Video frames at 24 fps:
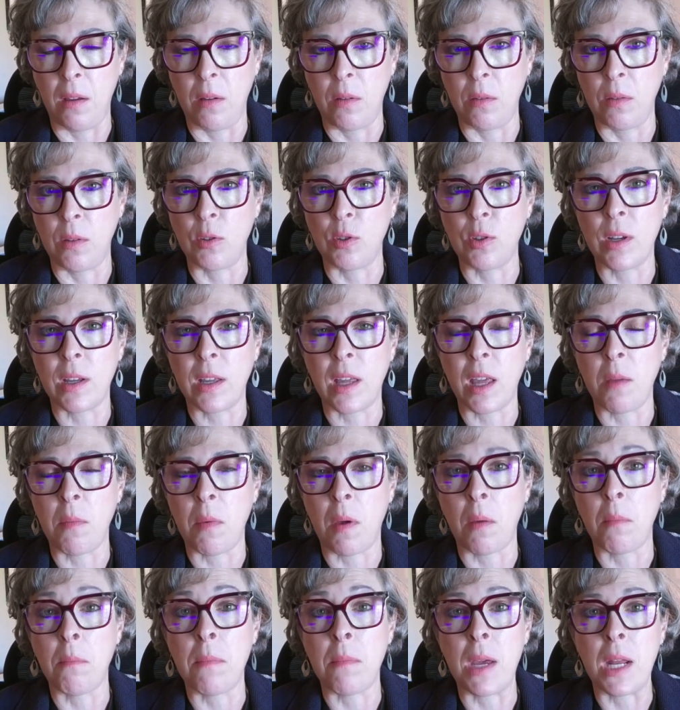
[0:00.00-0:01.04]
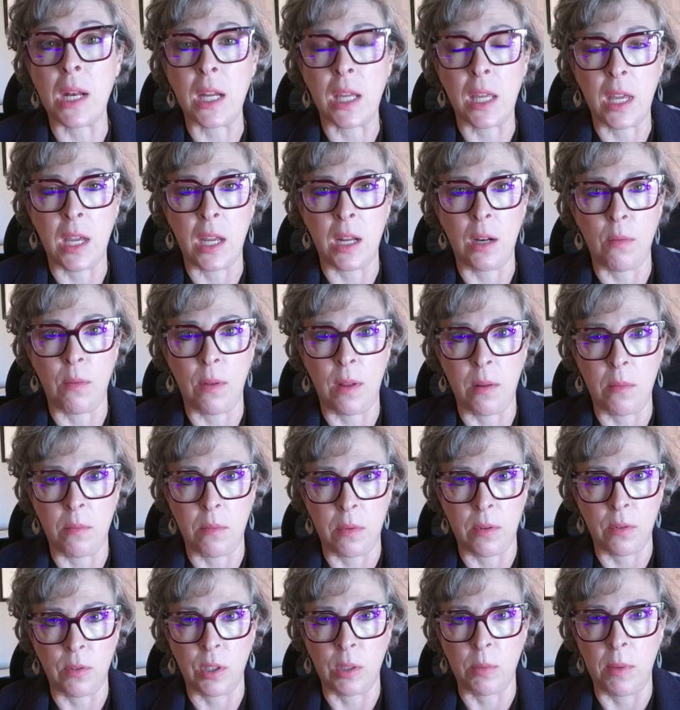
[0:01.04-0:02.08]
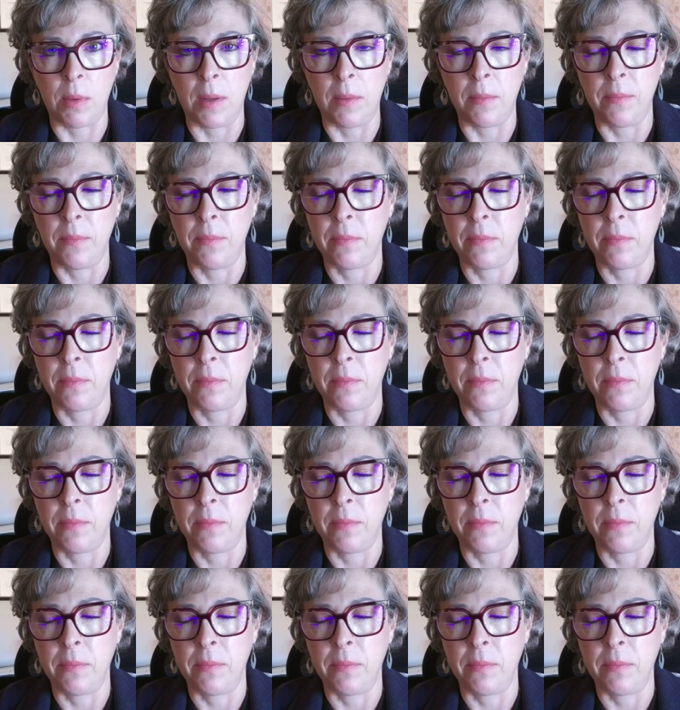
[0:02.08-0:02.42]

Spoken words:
And they're talking about Medicaid reimbursement.